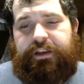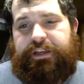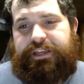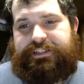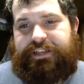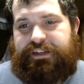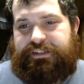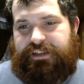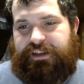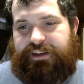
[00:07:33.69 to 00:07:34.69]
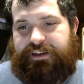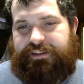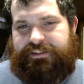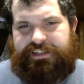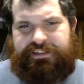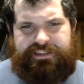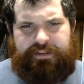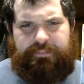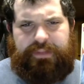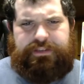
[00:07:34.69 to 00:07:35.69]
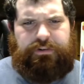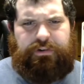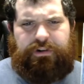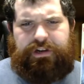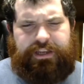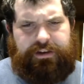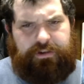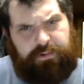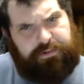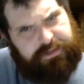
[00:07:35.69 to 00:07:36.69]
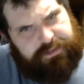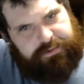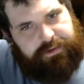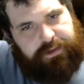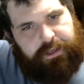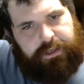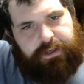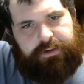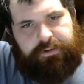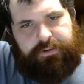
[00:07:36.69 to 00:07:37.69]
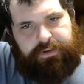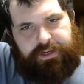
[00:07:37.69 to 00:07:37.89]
He's got this like mentor kind of older dude who